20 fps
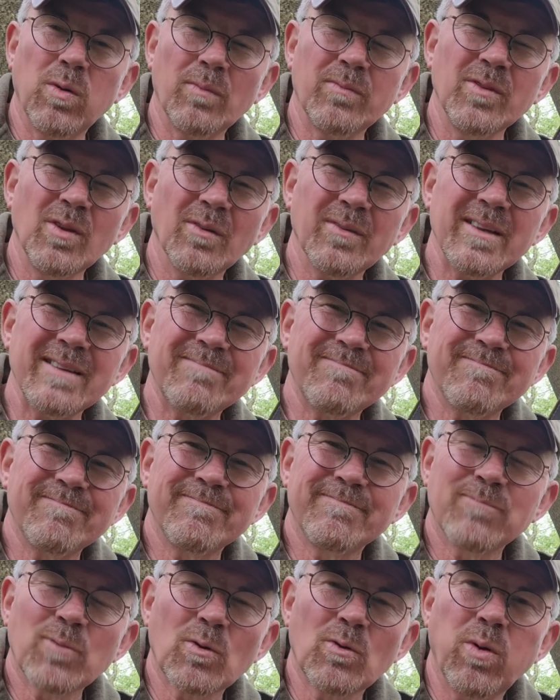not the
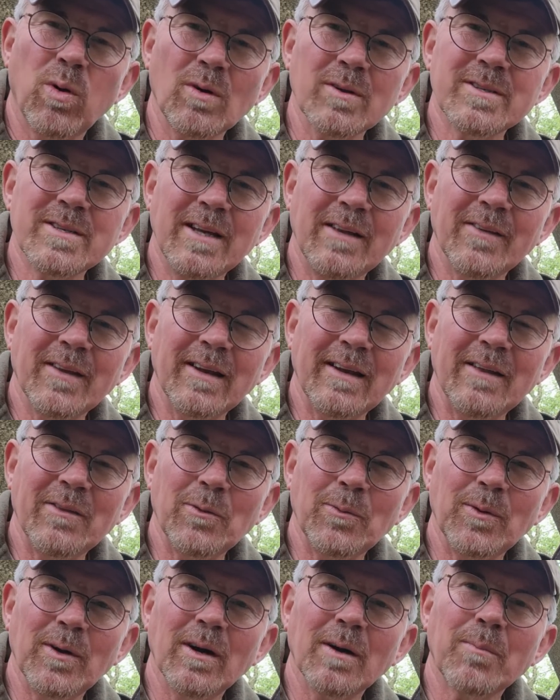quality of the leather
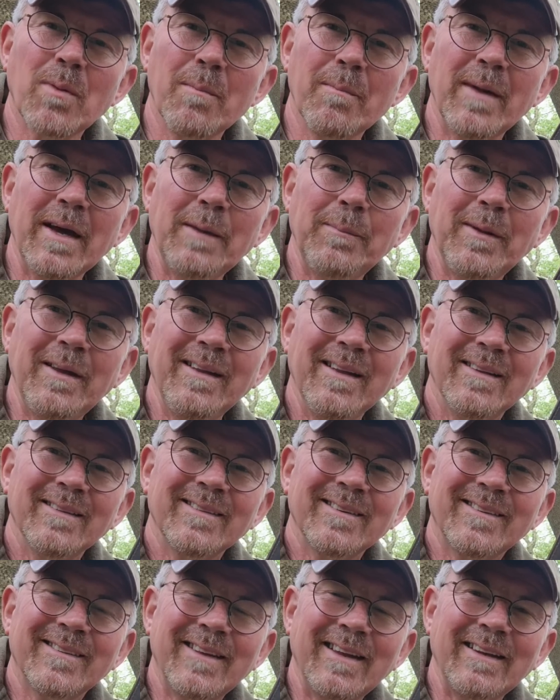work, but maybe
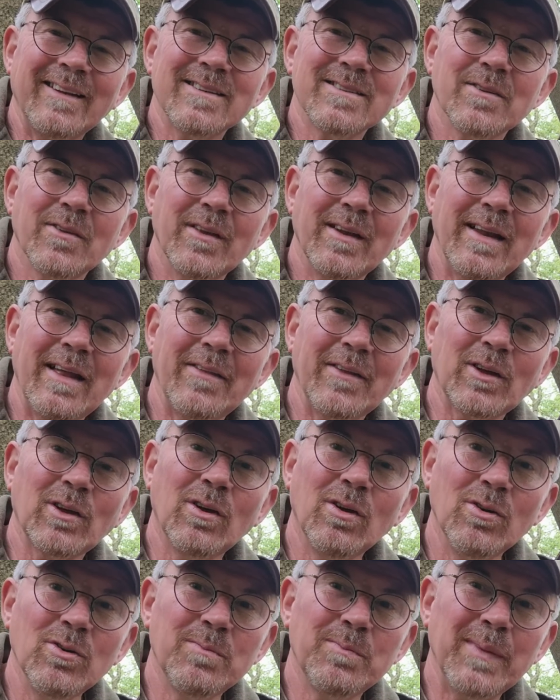the thickness of the leather
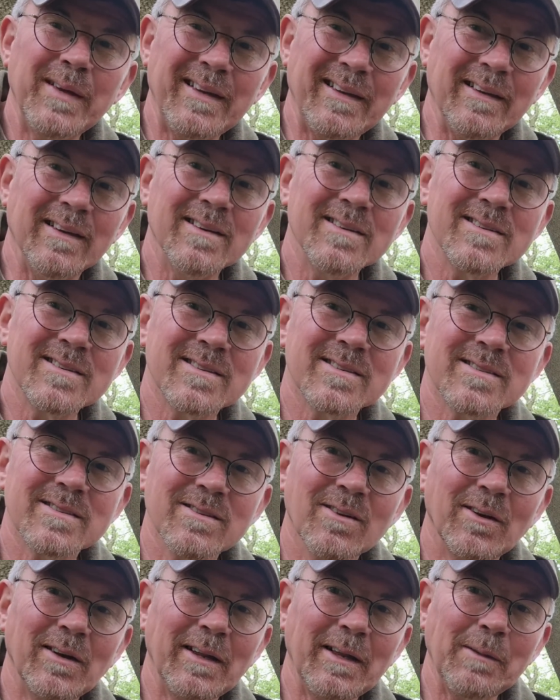could be
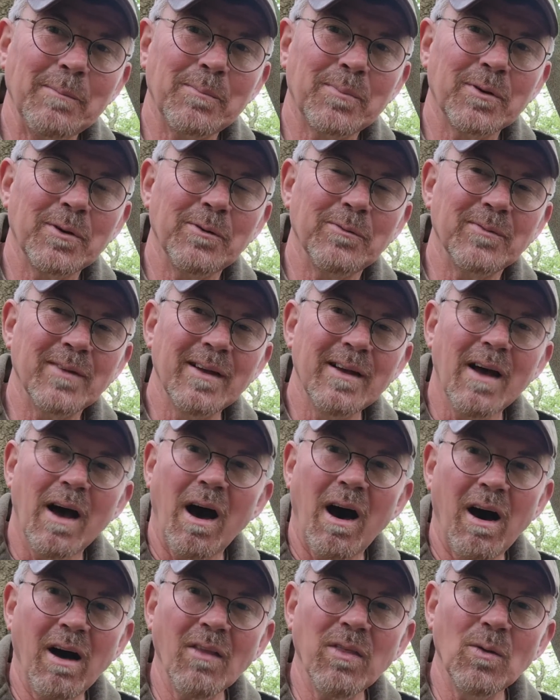slightly improved.
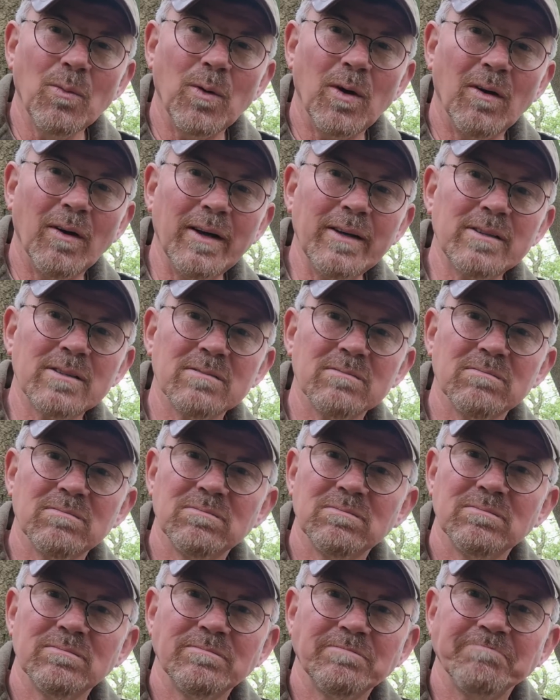Otherwise,
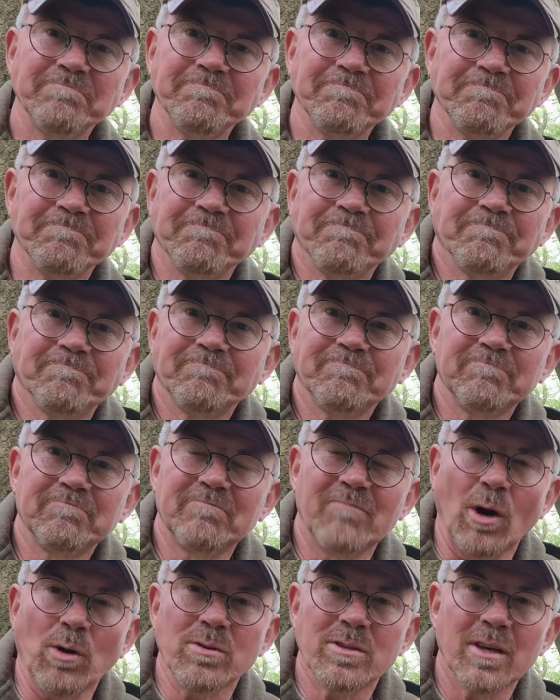
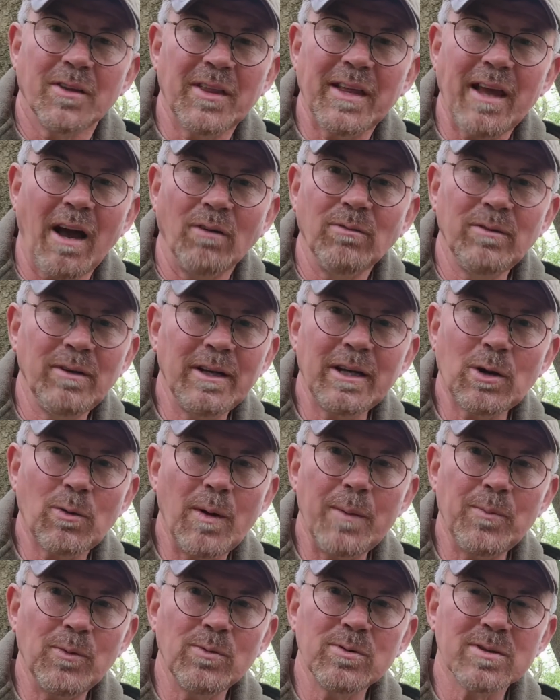those are the only
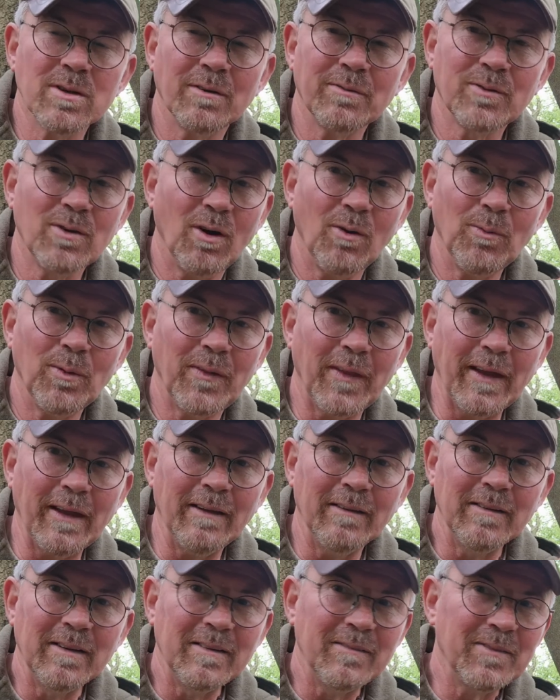quibbles I've got with it.
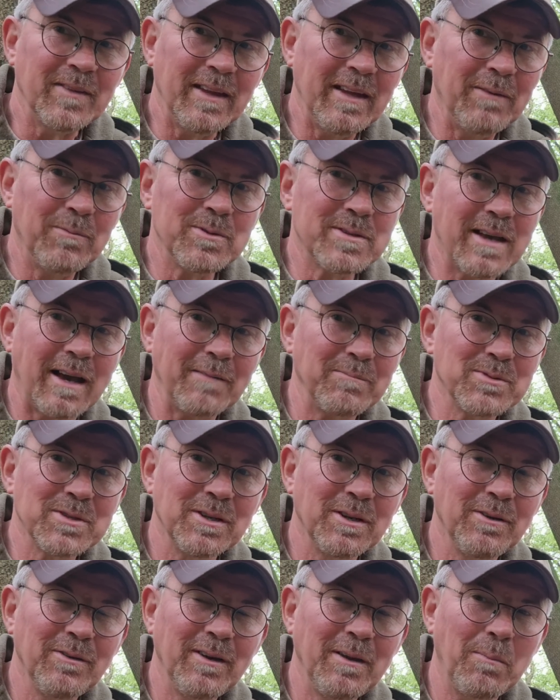It was
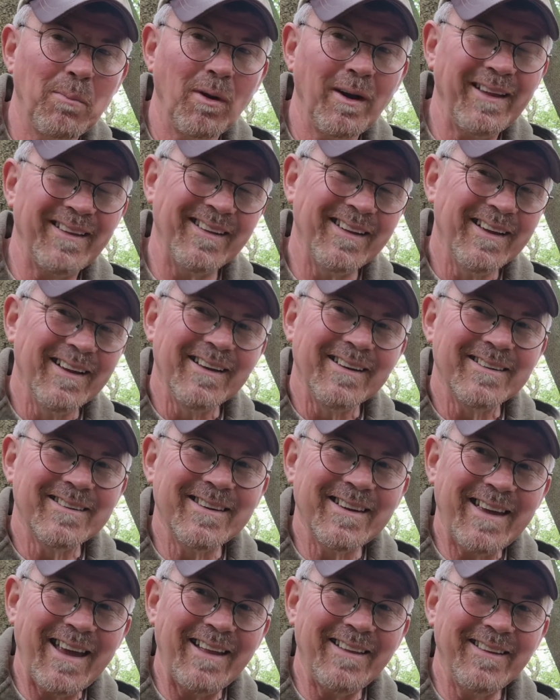absolutely brilliant. To
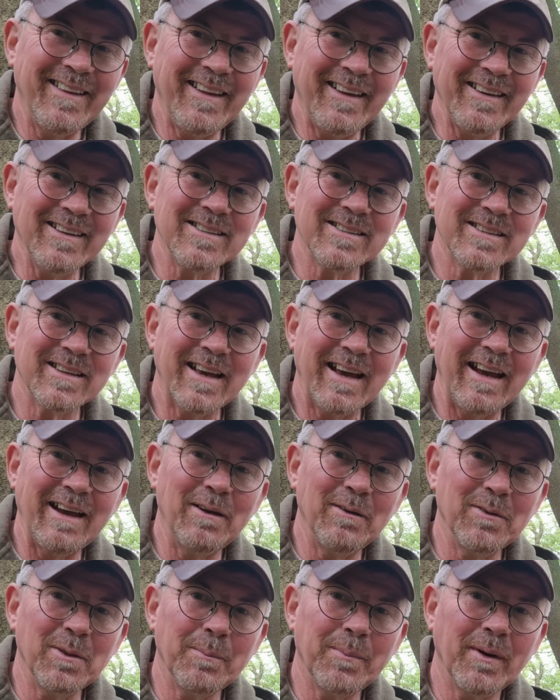get this out
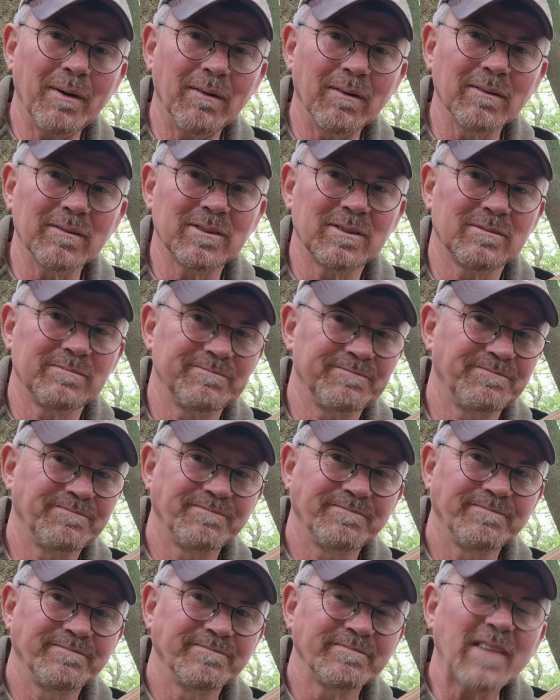of the box,
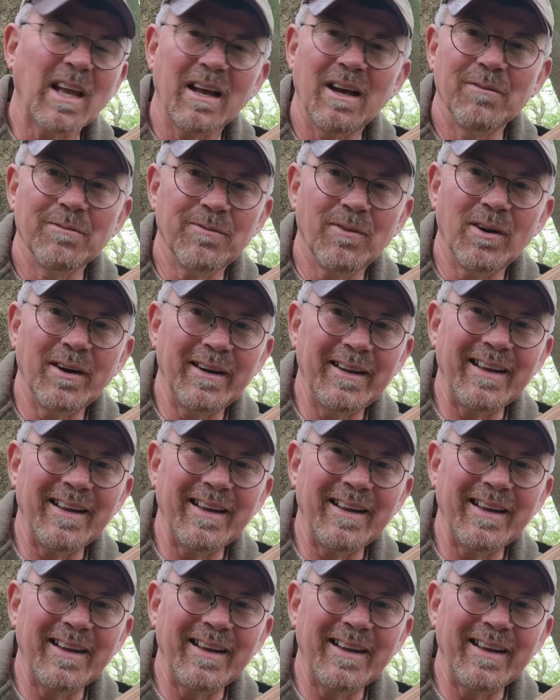I find it